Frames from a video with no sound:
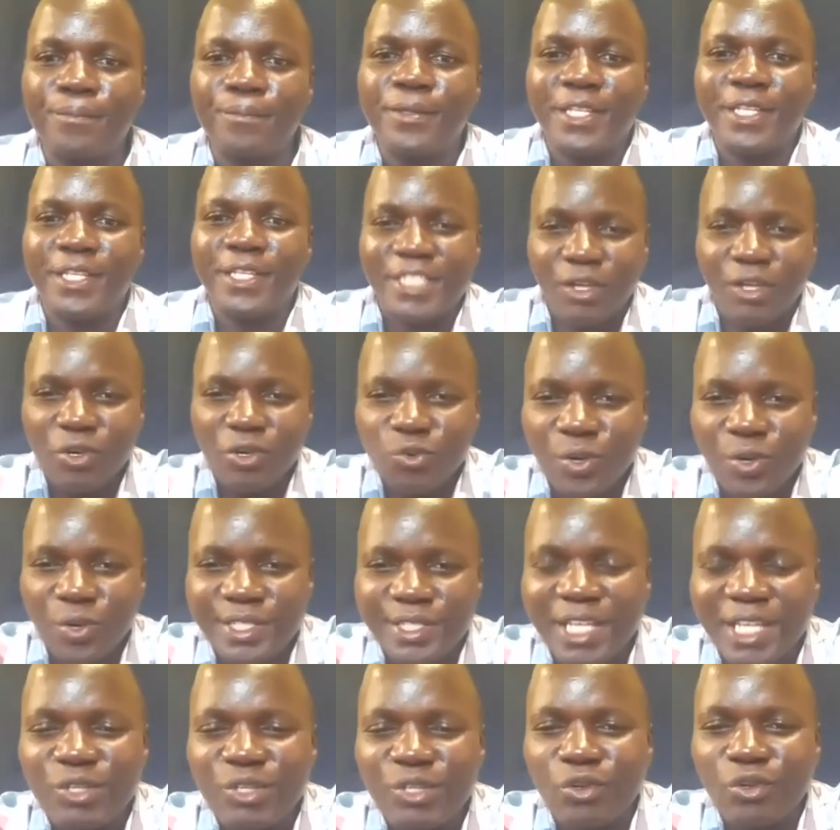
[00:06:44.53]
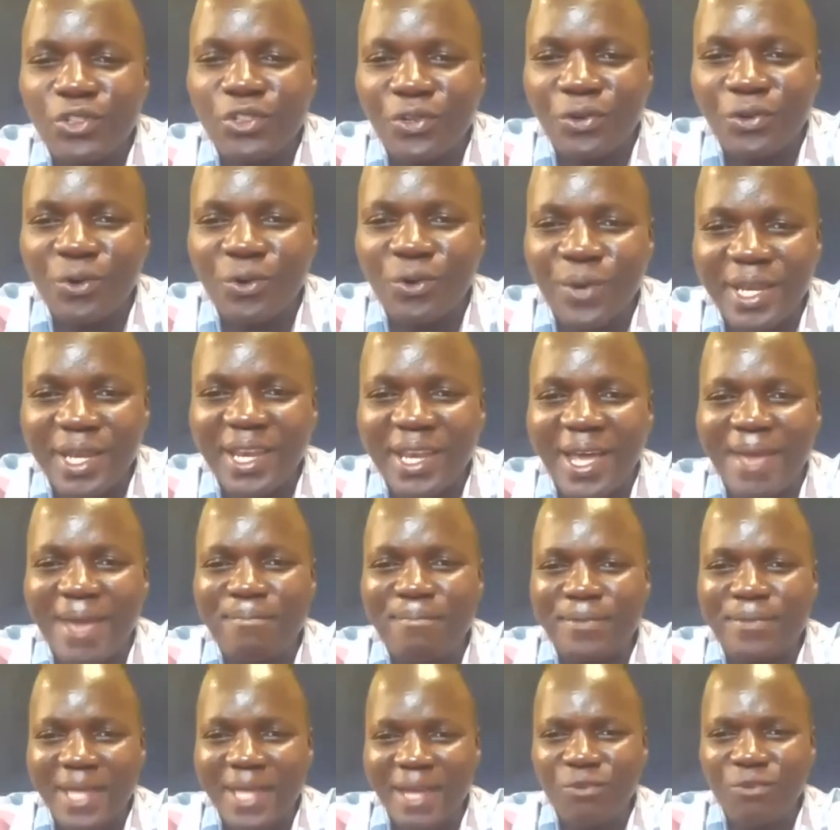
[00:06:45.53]
The second question you draw when
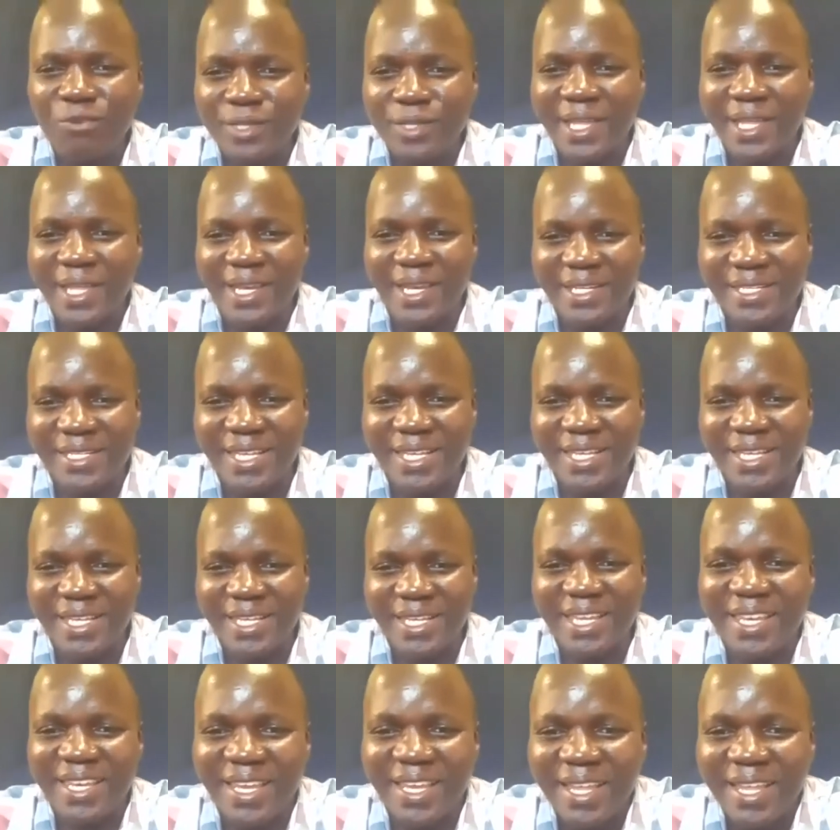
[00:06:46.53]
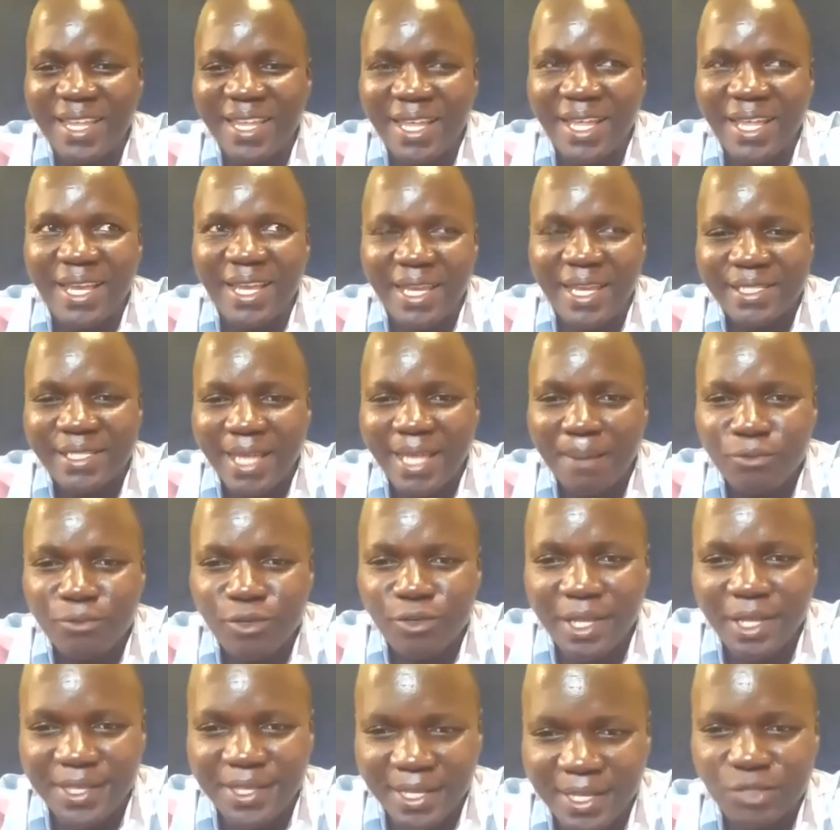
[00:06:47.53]
I'm done with the lesson. Let's come to
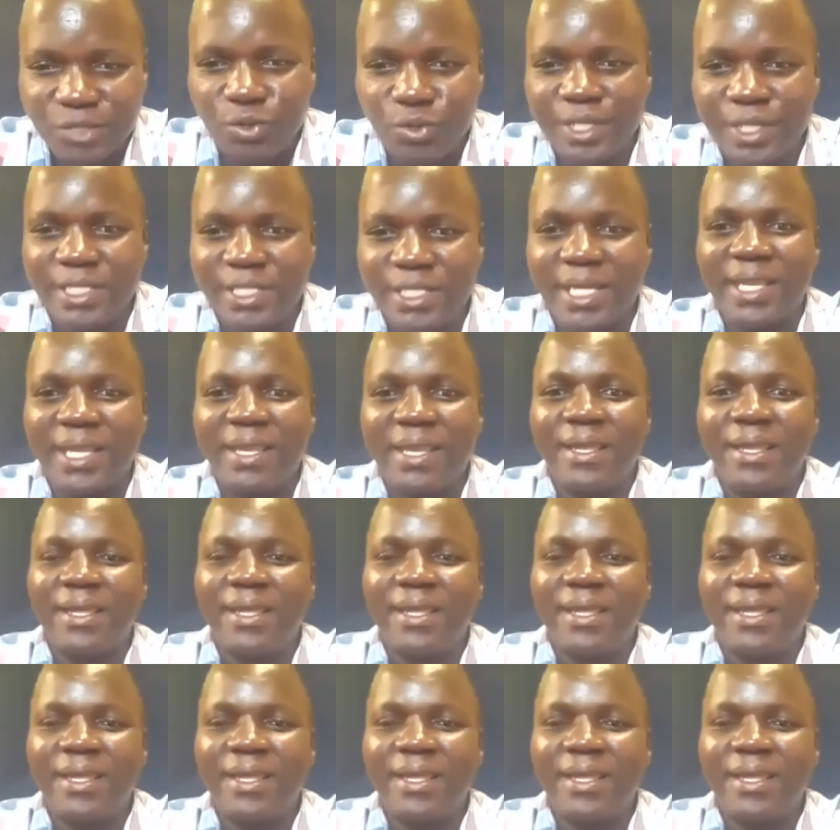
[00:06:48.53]
the third question.